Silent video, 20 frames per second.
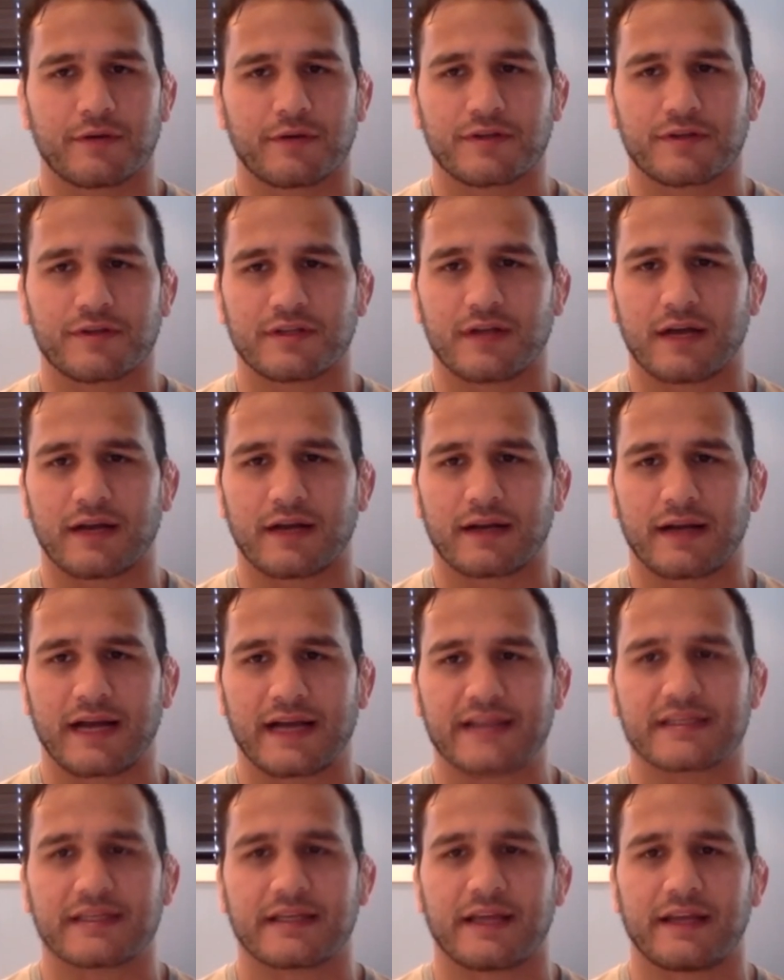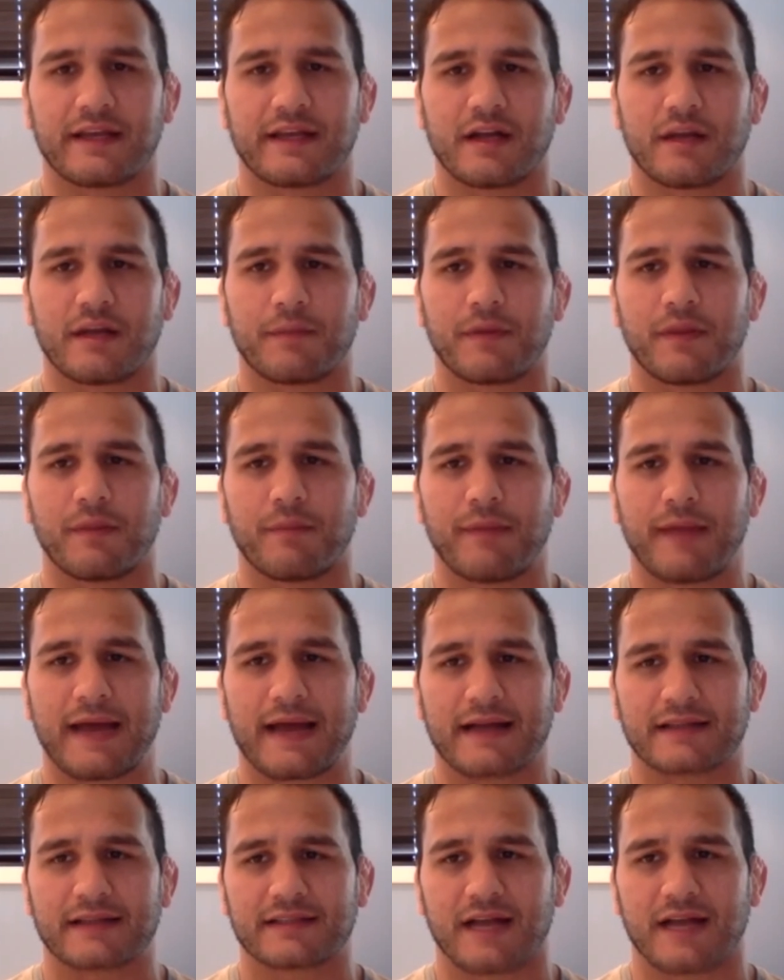There's a lot of guys that ended up on the
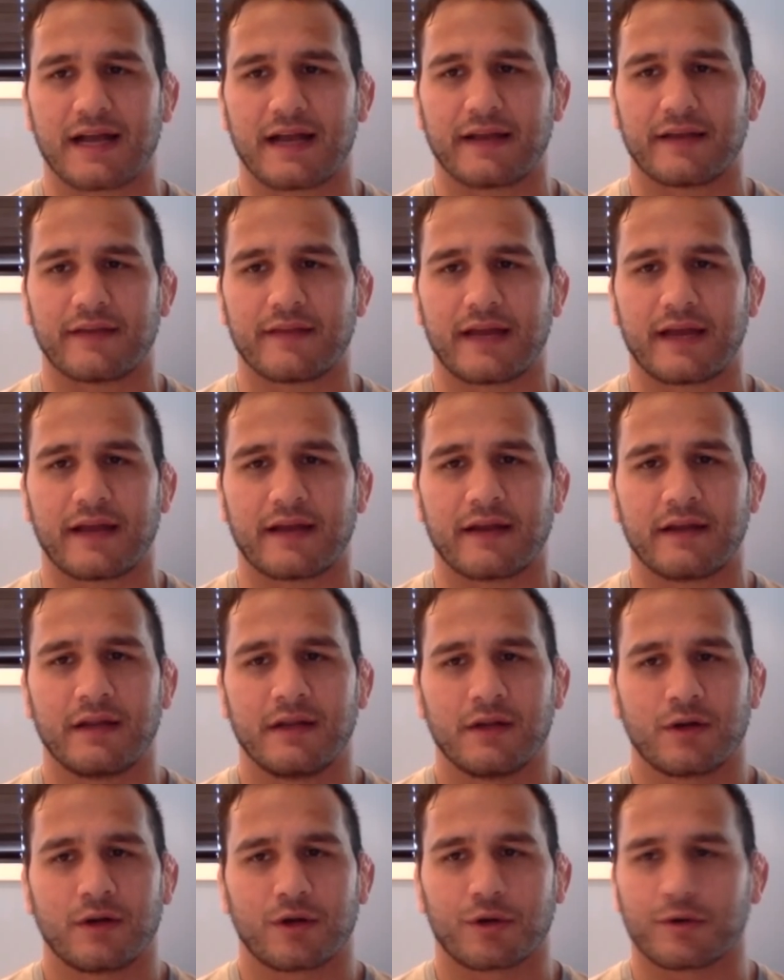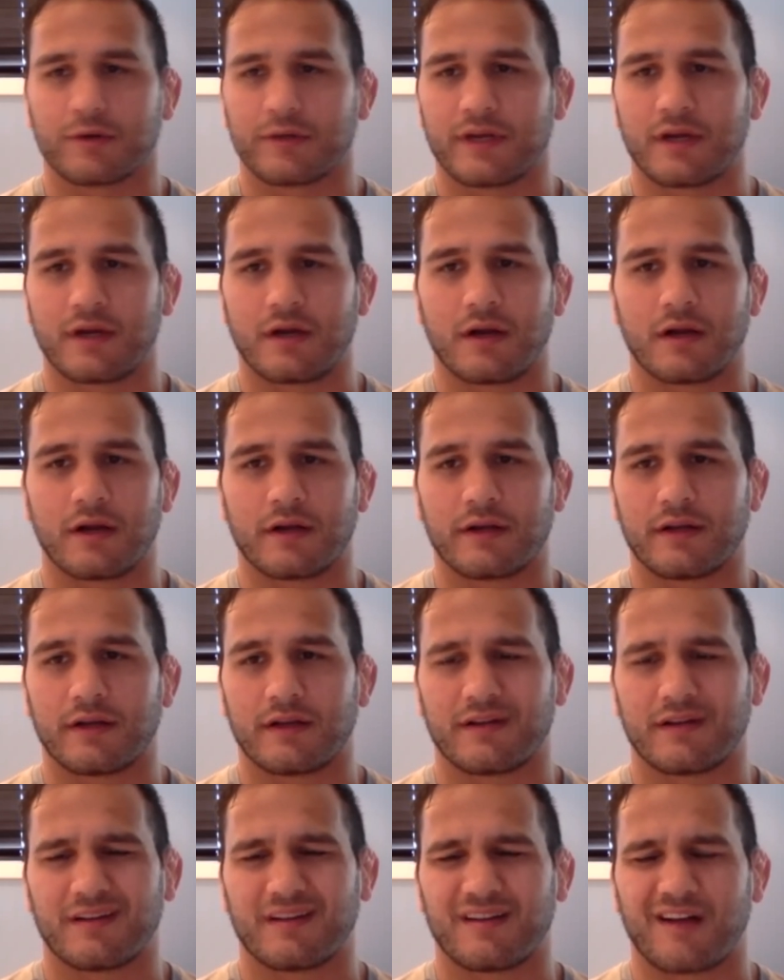backside of that early on
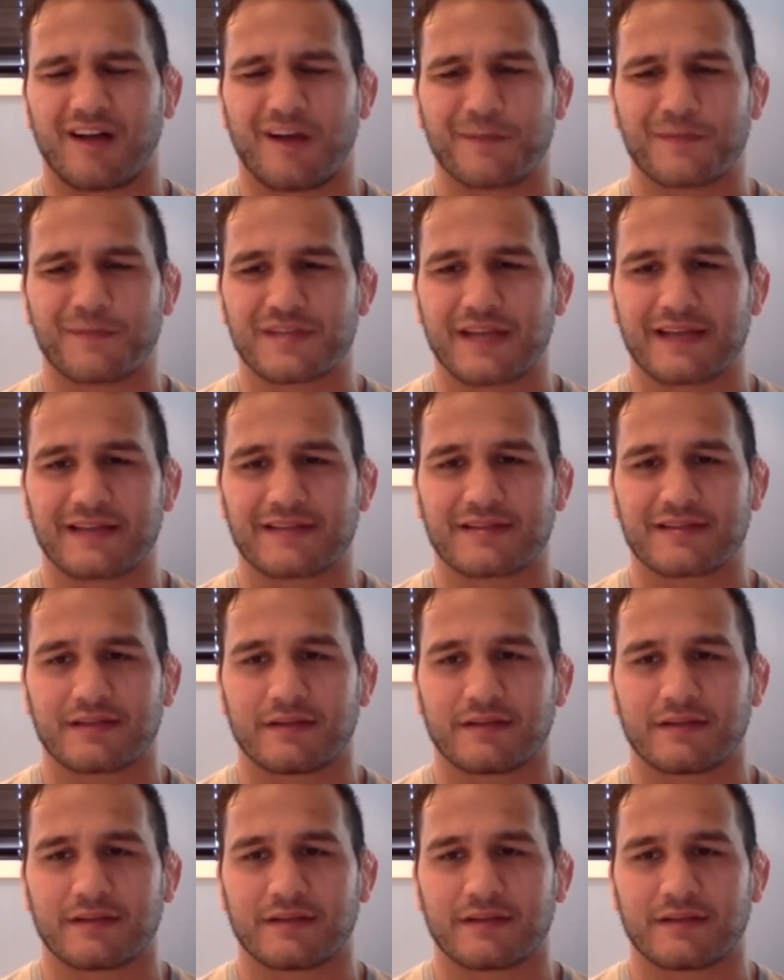and upsets.